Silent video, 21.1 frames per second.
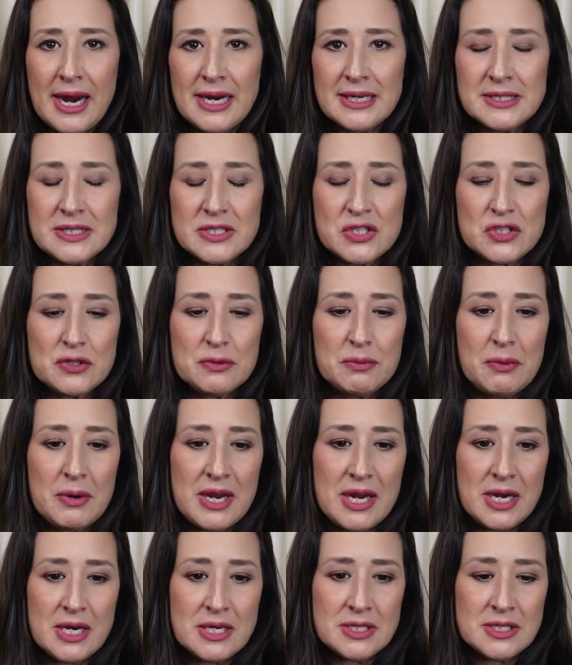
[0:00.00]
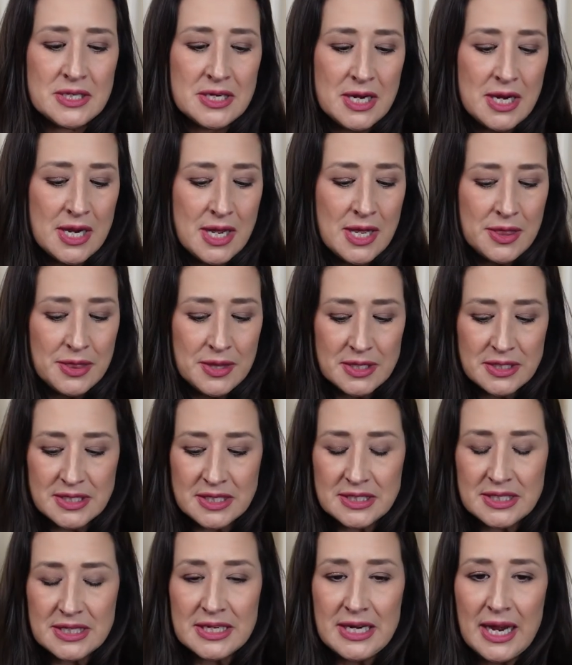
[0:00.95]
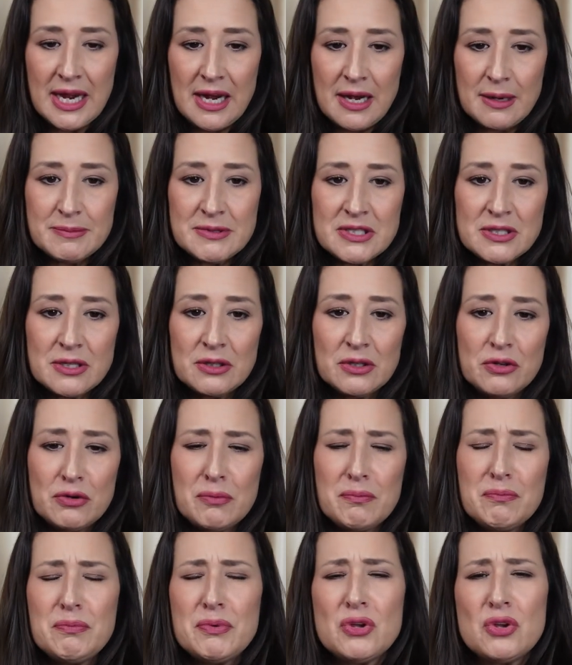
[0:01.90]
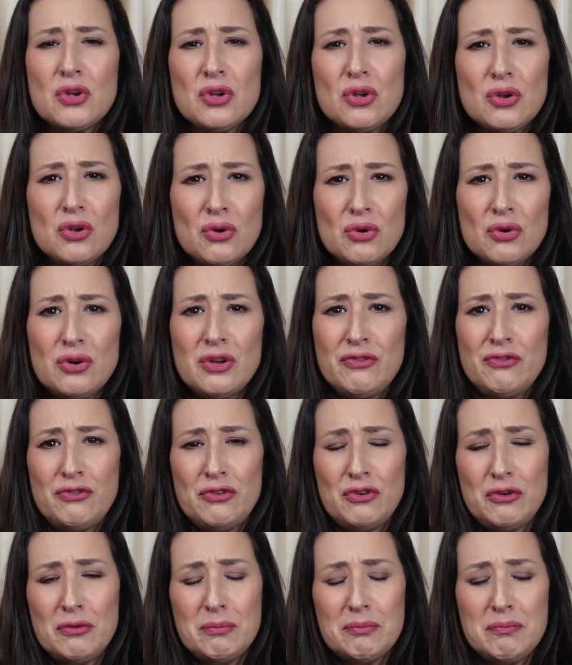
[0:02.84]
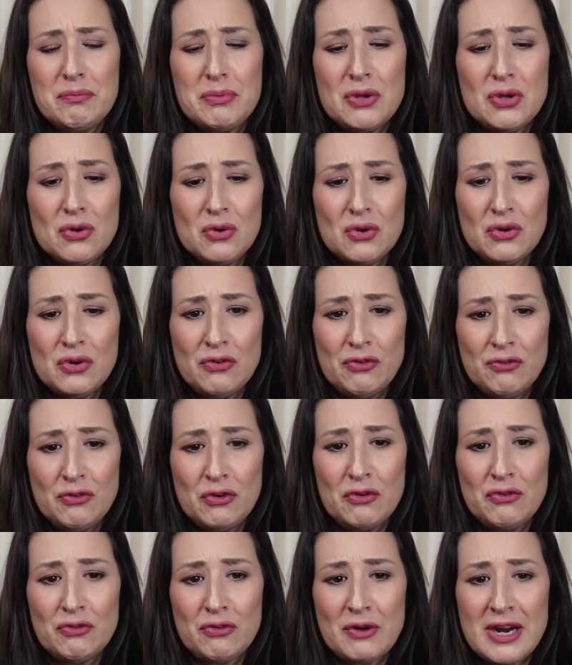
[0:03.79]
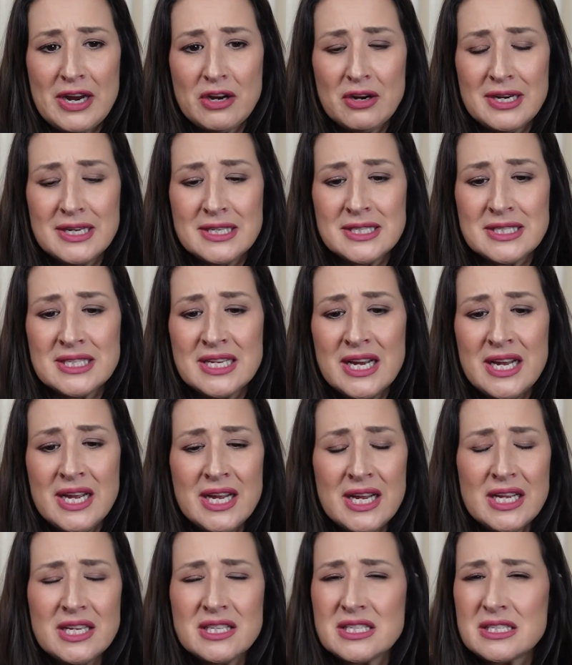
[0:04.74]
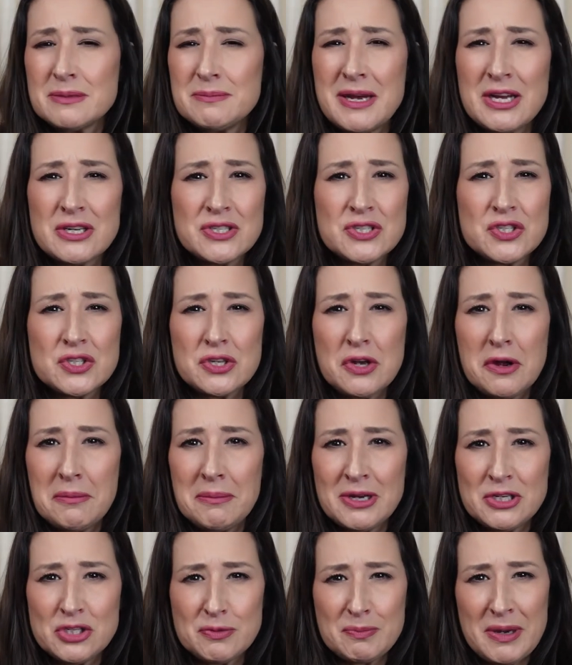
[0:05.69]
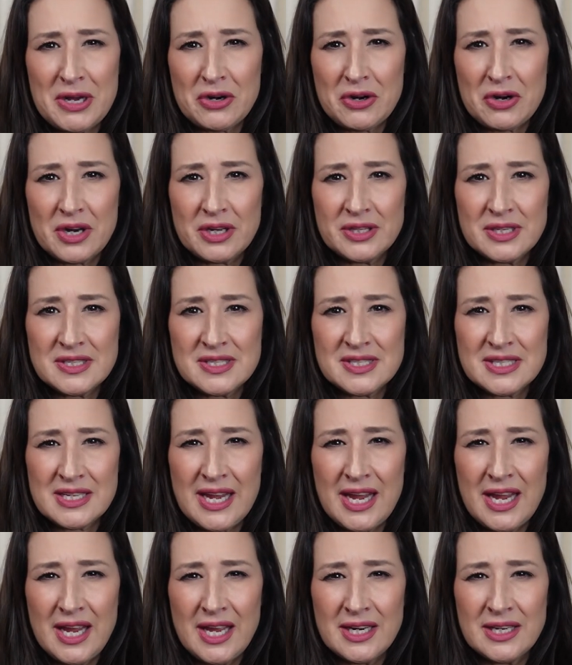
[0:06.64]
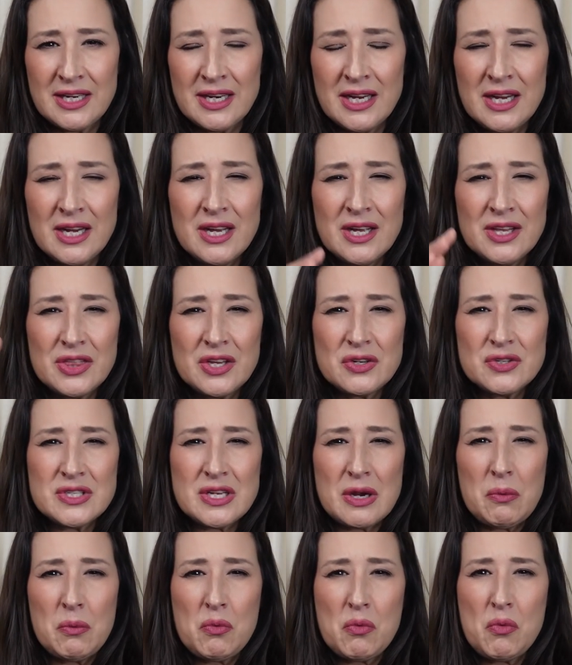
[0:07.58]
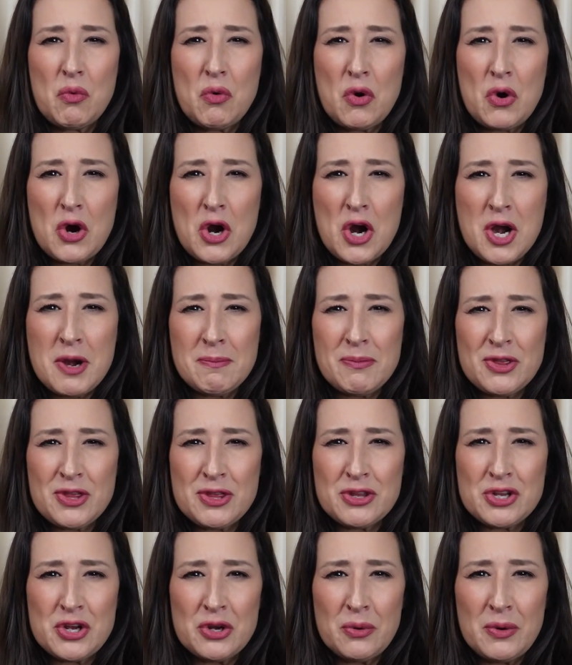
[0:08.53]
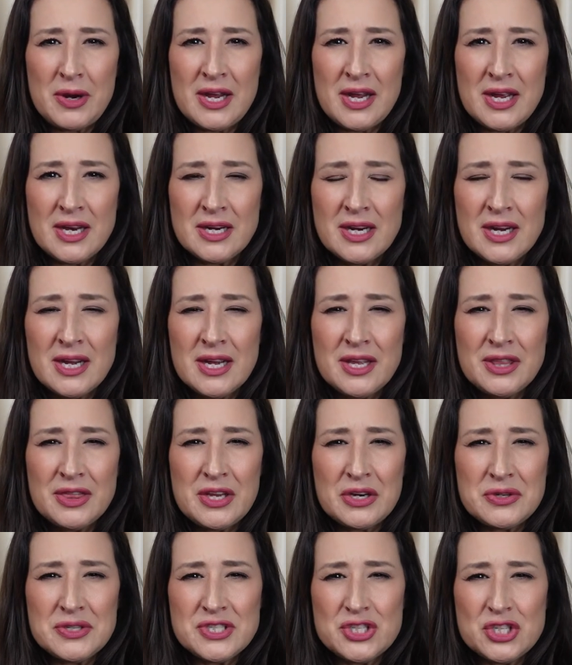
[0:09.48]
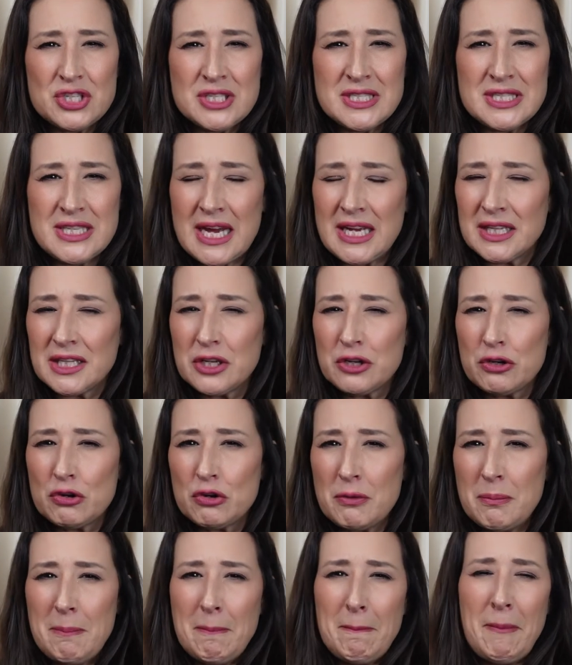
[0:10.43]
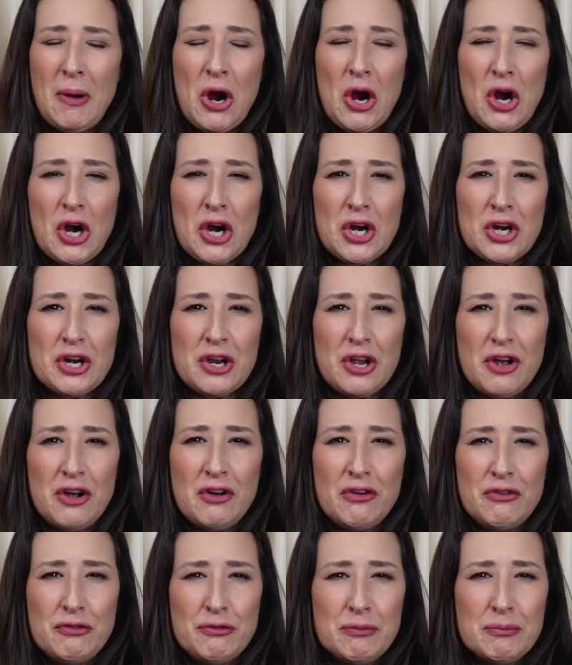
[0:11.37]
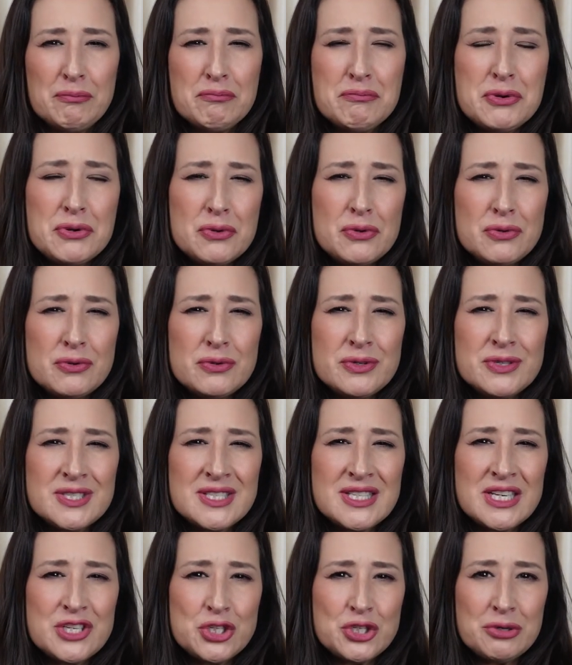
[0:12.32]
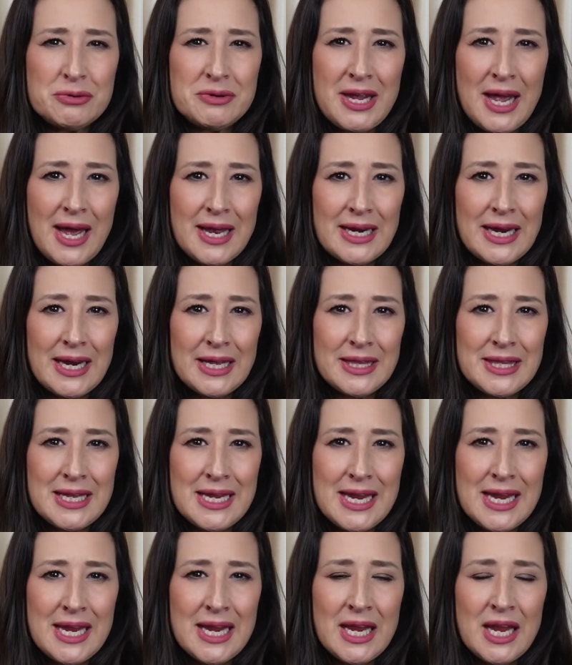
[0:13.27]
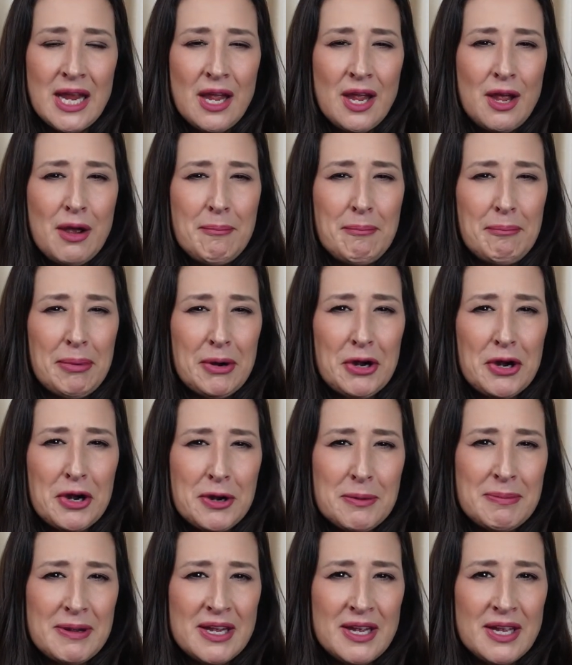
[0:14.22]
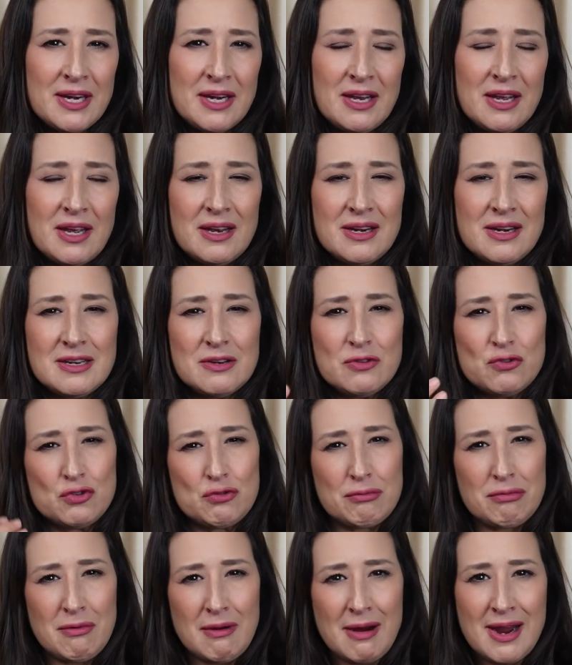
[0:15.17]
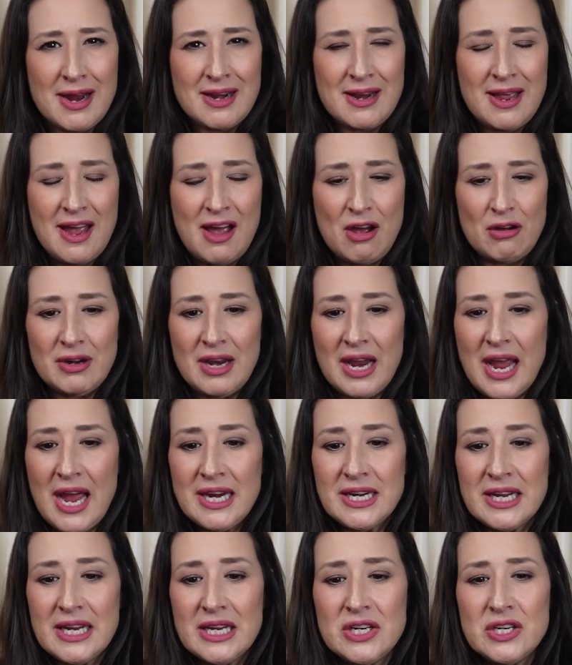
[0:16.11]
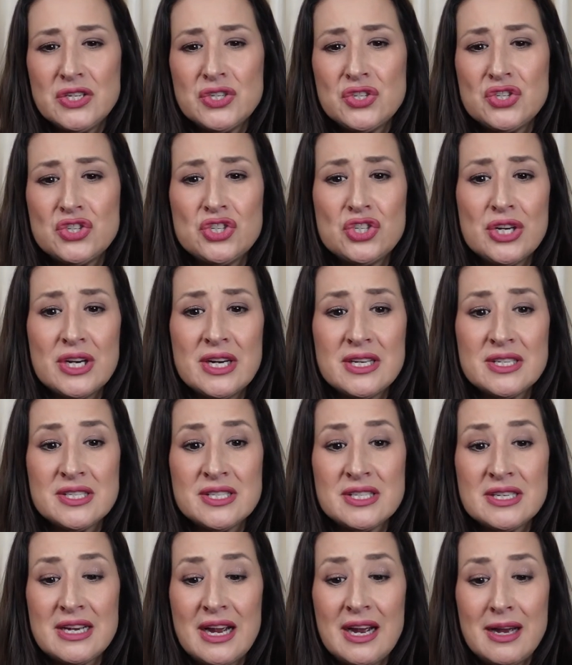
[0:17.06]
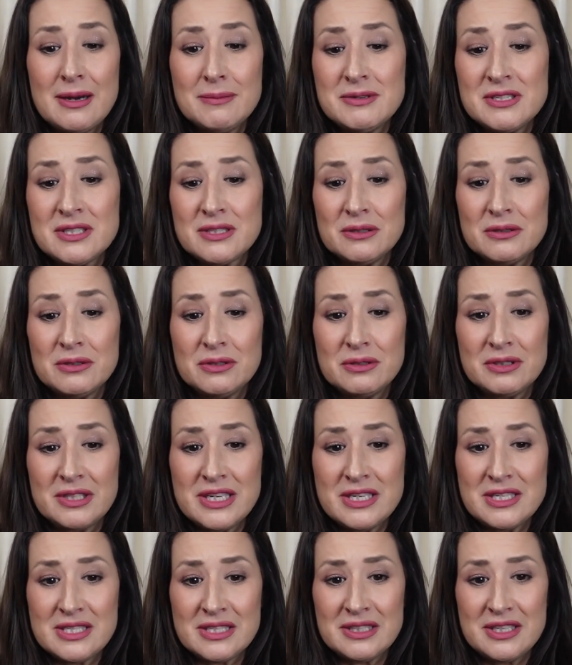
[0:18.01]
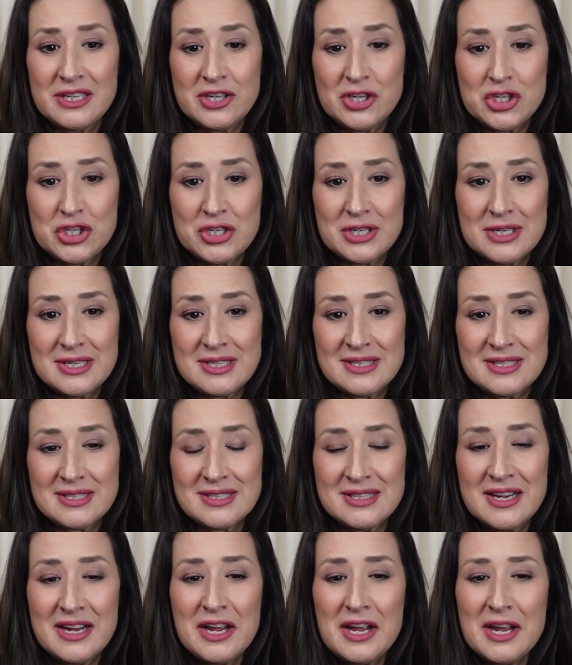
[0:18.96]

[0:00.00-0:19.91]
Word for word: and sweet. This is an absolute beautiful, beautiful fragrance. It smells so much better on the skin. There's a warmth to it. There's just that little part of booze that you get in the bourbon dry down, and it is just absolutely delicious.